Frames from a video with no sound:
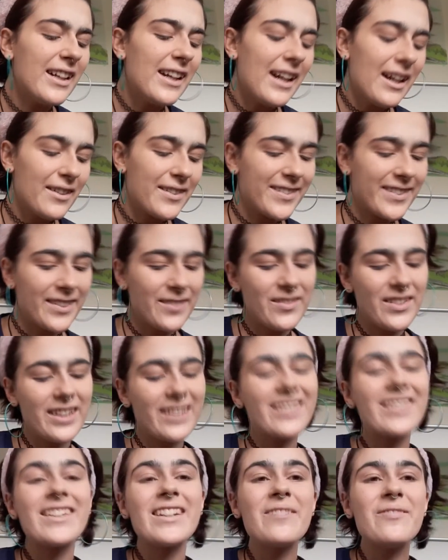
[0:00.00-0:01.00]
from the
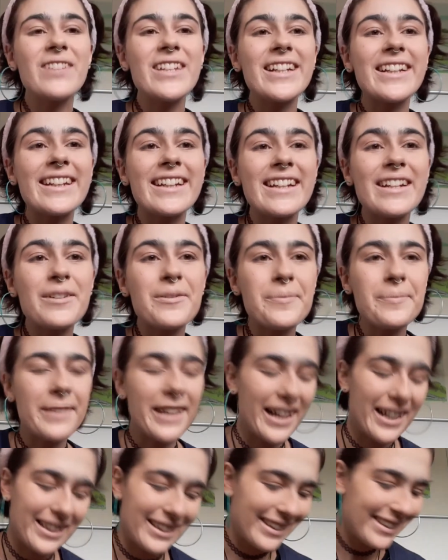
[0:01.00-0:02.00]
Creepy Cute
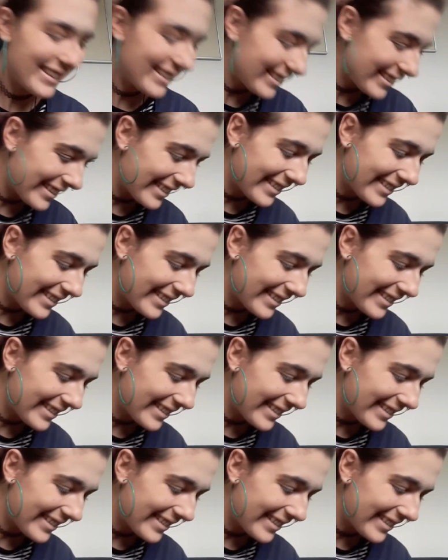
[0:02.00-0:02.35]
palette.